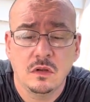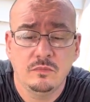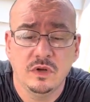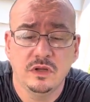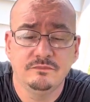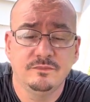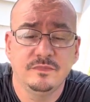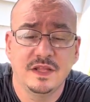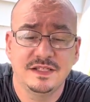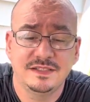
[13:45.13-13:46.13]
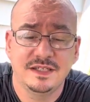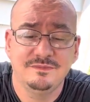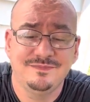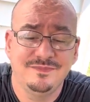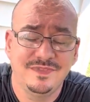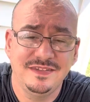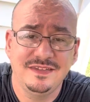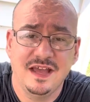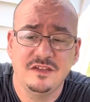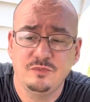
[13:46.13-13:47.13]
But like I said, this
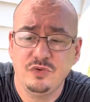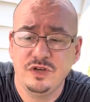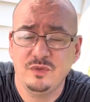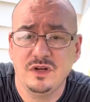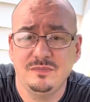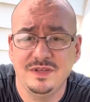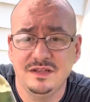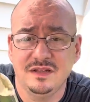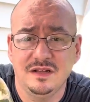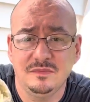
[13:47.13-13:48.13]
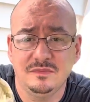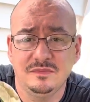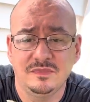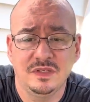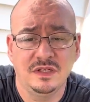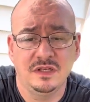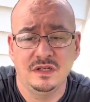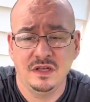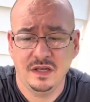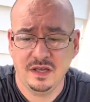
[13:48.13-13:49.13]
guy's pretty well beaten up
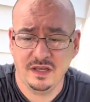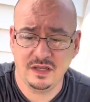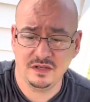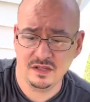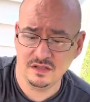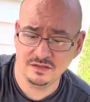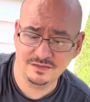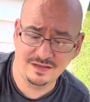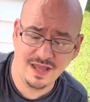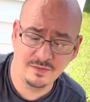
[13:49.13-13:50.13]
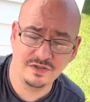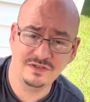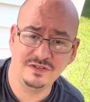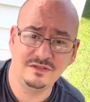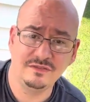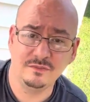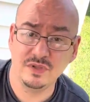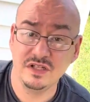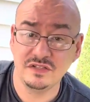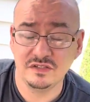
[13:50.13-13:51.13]
and damaged.
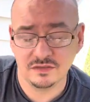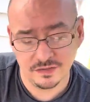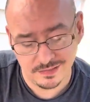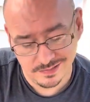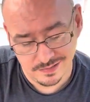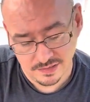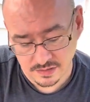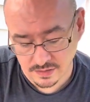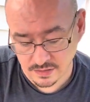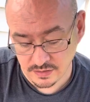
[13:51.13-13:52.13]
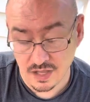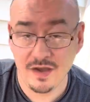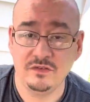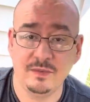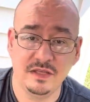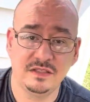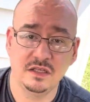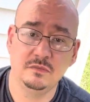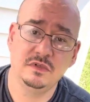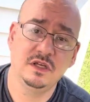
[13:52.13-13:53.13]
Plus, you have to make
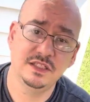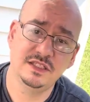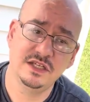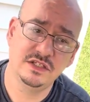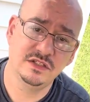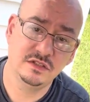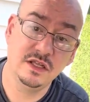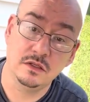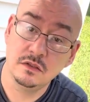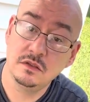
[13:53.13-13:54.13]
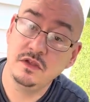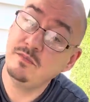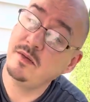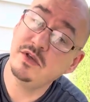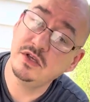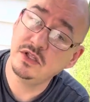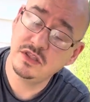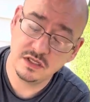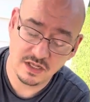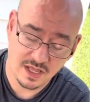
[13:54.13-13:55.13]
some concessions. Now, this might be a good
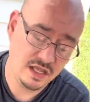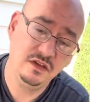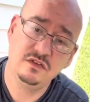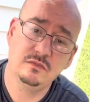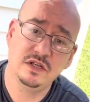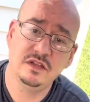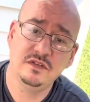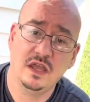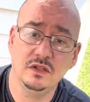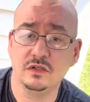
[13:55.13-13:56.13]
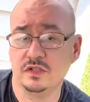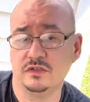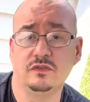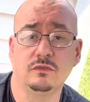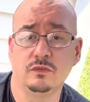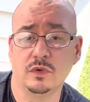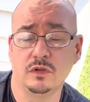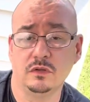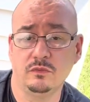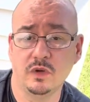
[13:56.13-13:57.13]
thing to hand to somebody and say, hey, look, this is a
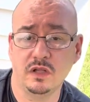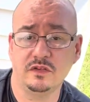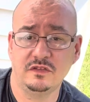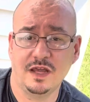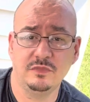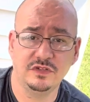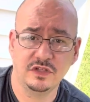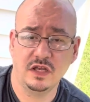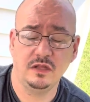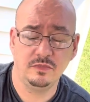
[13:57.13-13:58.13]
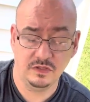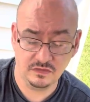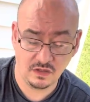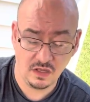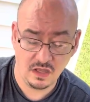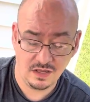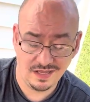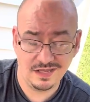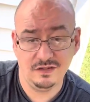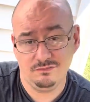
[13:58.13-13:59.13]
really well-established cutting piece,
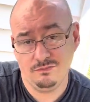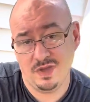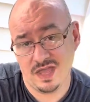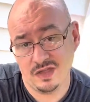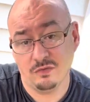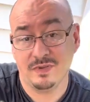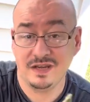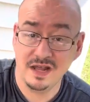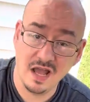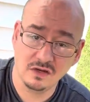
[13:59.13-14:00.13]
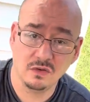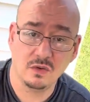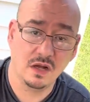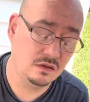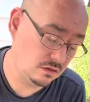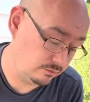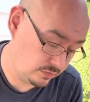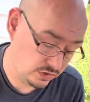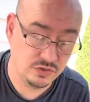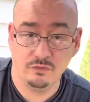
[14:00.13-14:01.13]
and it may or may not grow out a
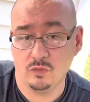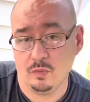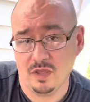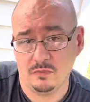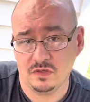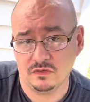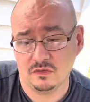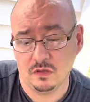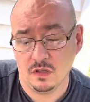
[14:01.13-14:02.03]
bunch of more babies.